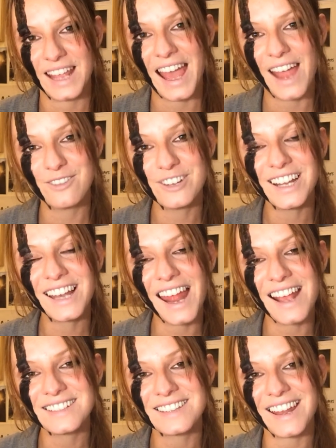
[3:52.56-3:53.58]
I
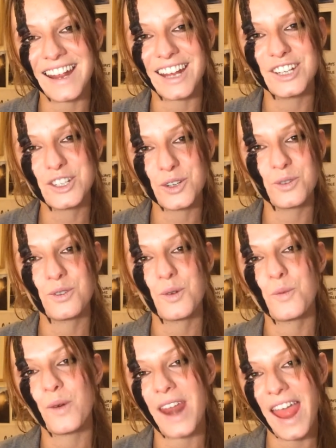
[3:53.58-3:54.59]
realized that I can do
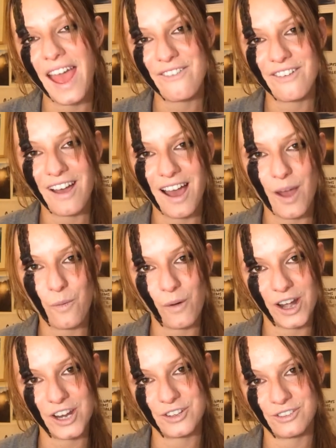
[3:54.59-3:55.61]
whatever I
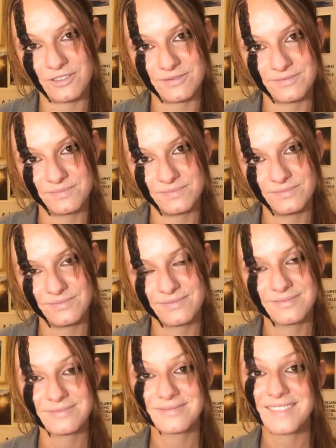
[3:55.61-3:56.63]
want to do.
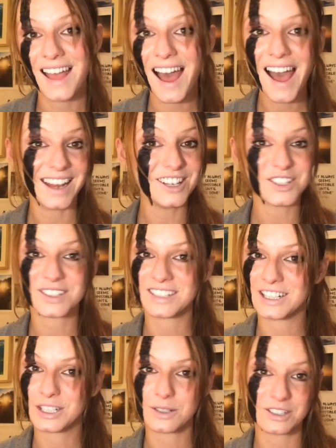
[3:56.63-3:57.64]
I just
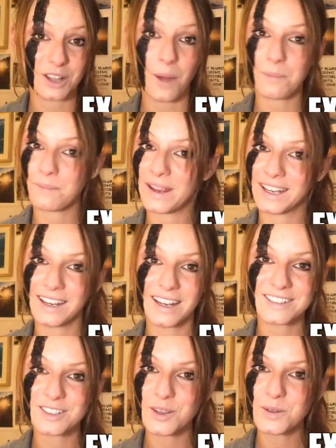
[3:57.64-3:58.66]
need to stop making
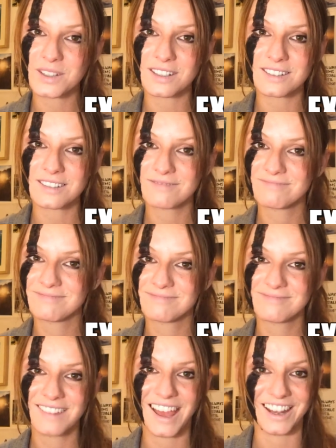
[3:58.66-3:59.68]
excuses
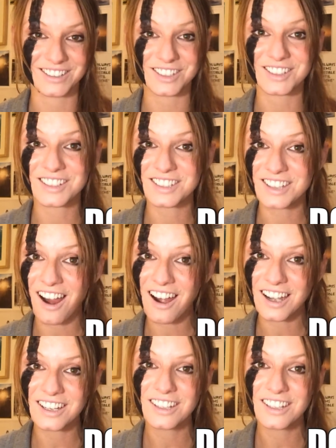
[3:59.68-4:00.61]
and just start